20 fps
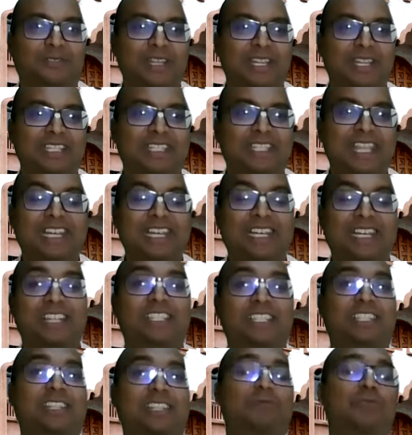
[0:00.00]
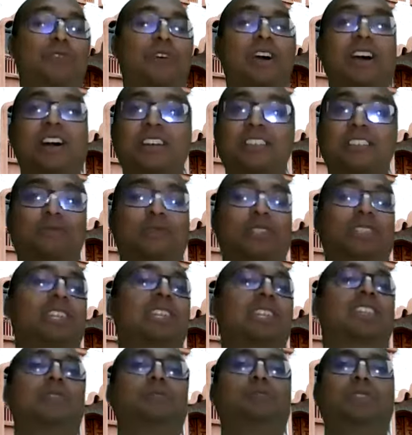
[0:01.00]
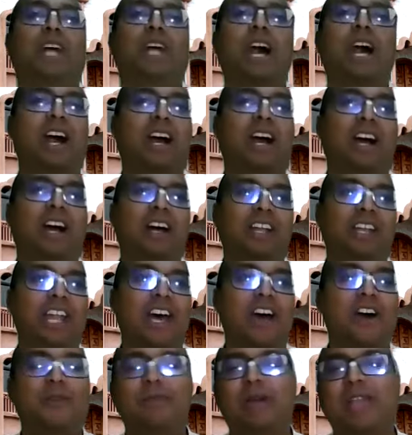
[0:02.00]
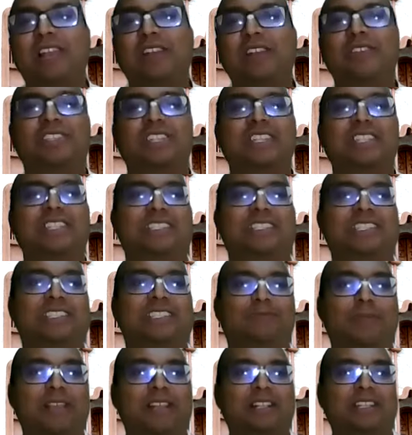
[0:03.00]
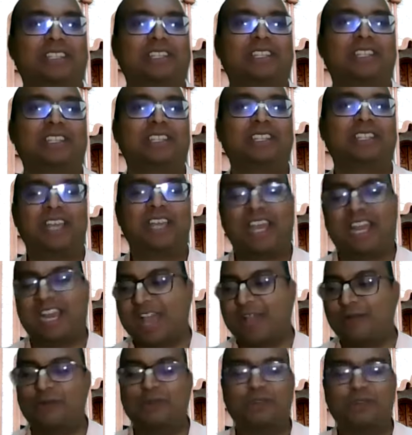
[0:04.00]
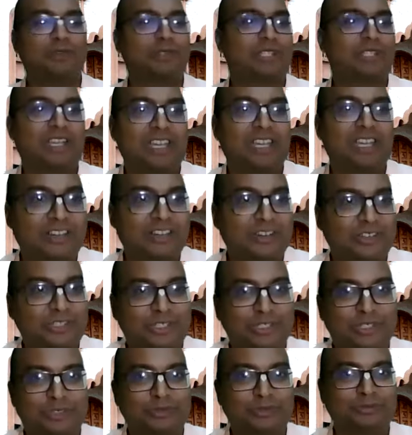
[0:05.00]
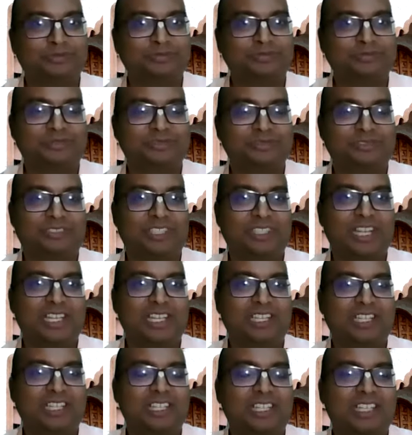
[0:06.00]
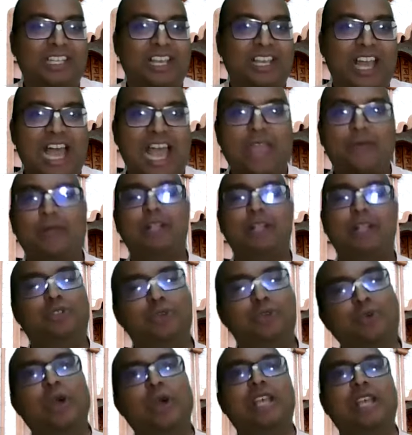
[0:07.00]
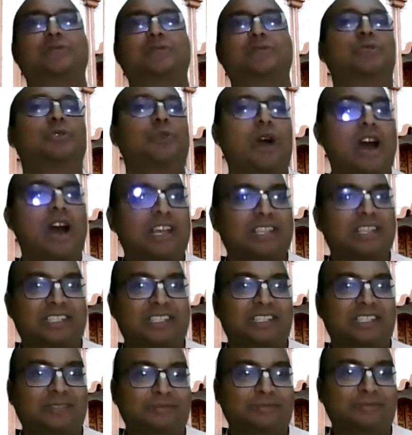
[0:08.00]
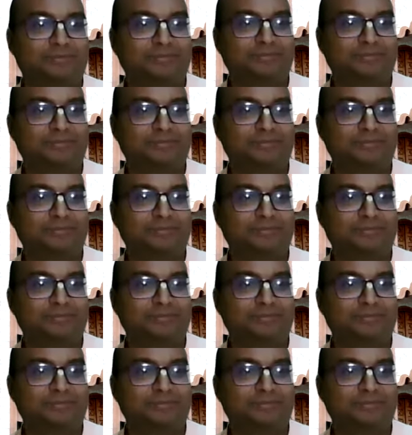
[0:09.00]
When he's saying, Nashta Moha Smriti Labdha, now my illusion is dispelled and I want to surrender unto you. Right? I will do as you ask.